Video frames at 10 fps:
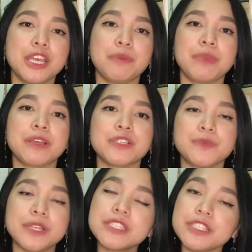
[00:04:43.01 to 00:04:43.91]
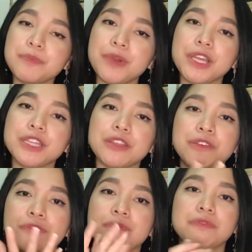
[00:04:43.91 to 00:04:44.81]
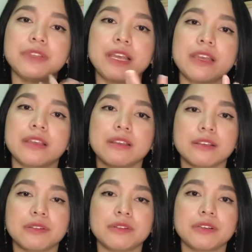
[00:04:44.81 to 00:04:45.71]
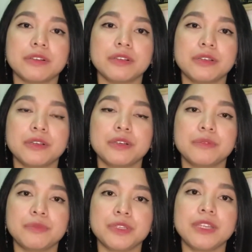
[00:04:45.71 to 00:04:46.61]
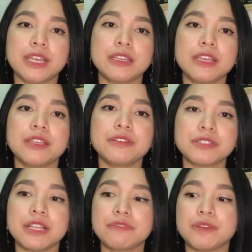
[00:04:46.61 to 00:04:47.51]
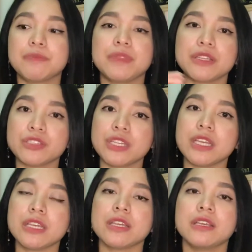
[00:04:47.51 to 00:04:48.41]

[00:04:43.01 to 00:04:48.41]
Because what's the point of like protecting yourself from touching